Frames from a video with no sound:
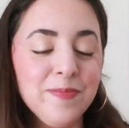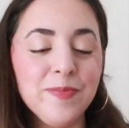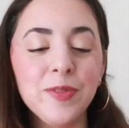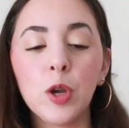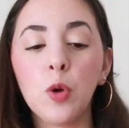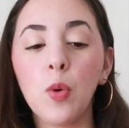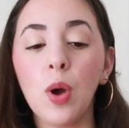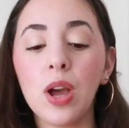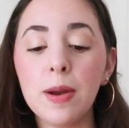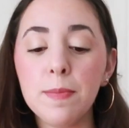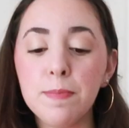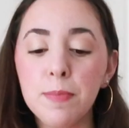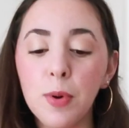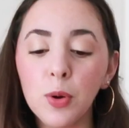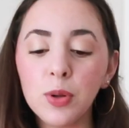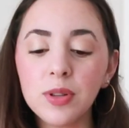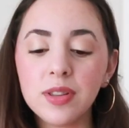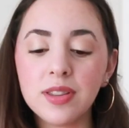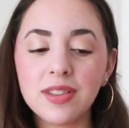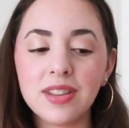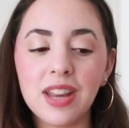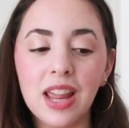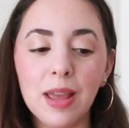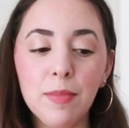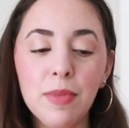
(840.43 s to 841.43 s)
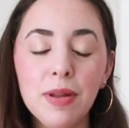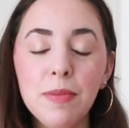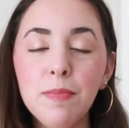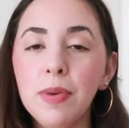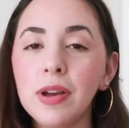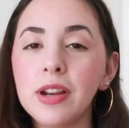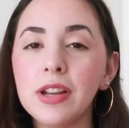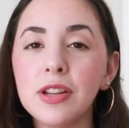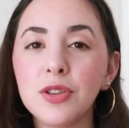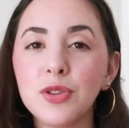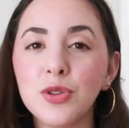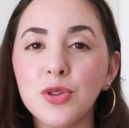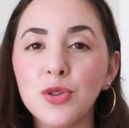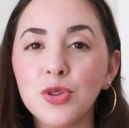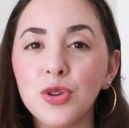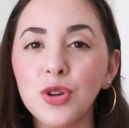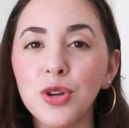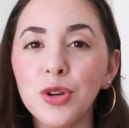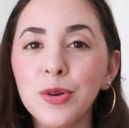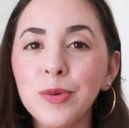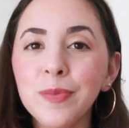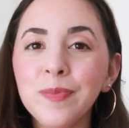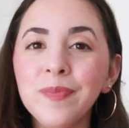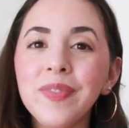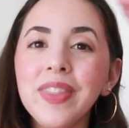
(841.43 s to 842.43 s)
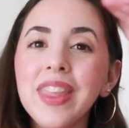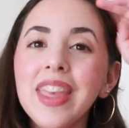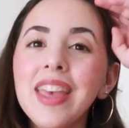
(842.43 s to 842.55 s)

Quite a bold statement, but it's true.